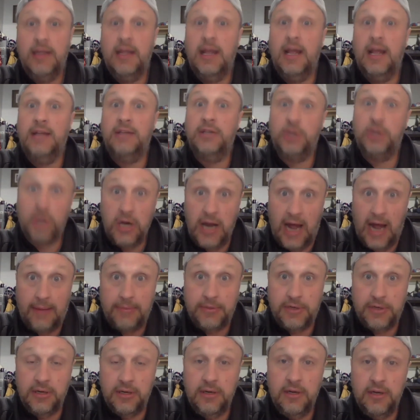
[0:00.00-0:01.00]
It's a good
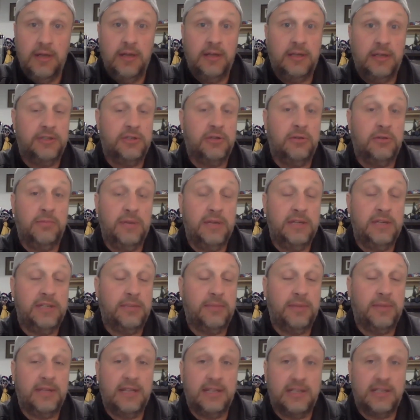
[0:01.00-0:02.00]
option because it'll be
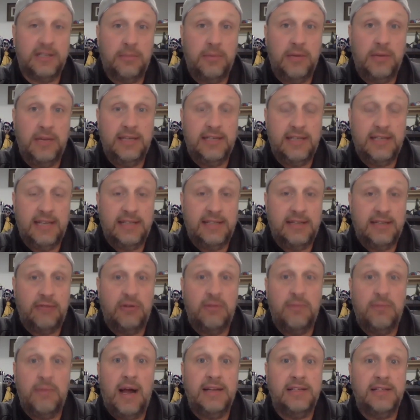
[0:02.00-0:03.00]
something that somebody says that
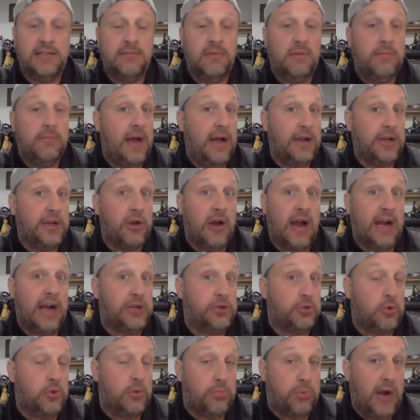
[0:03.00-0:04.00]
reminds them about your
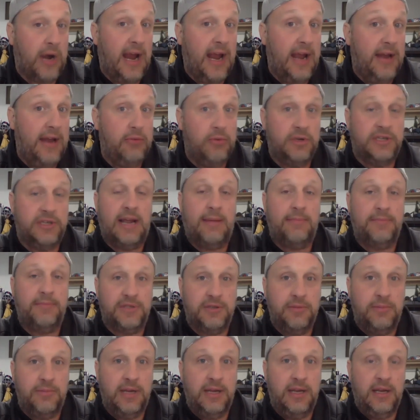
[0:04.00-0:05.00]
actual brand, which happens to
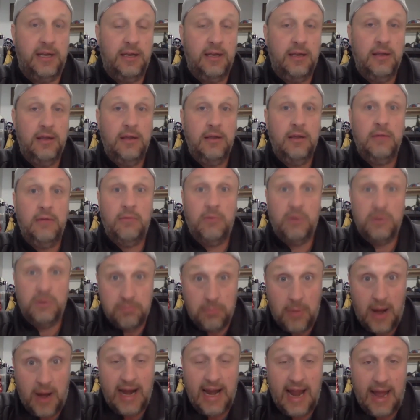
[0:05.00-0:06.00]
be,
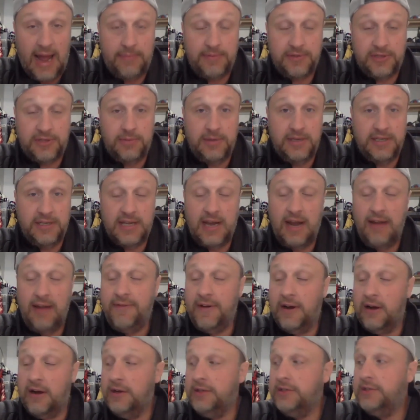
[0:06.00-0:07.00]
mine happens to be Sign
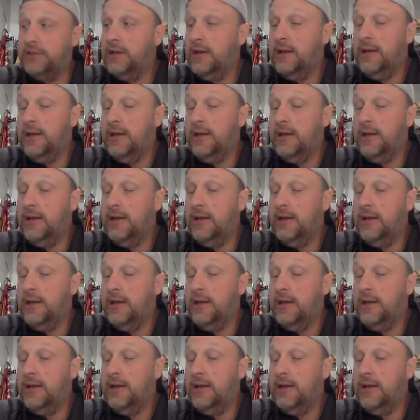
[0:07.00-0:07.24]
Fairies.